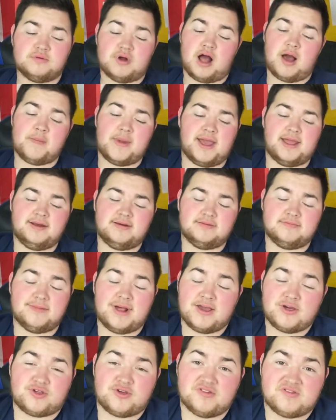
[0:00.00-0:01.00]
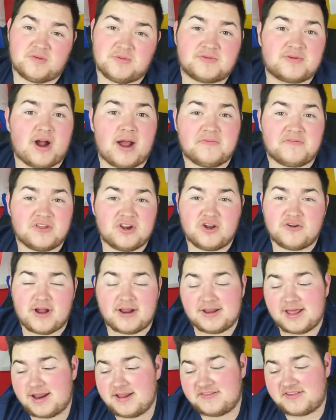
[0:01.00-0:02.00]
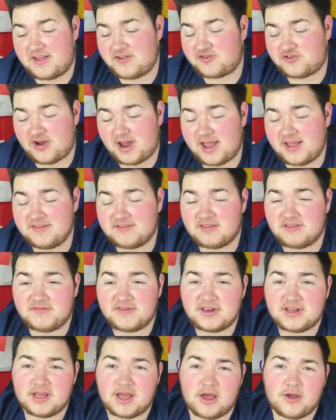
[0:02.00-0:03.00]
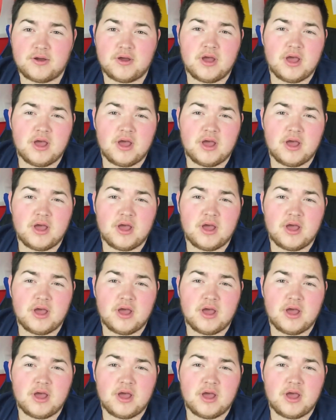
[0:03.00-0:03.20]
I mean, make sure you subscribe if you're new around here. Let's get straight into the video.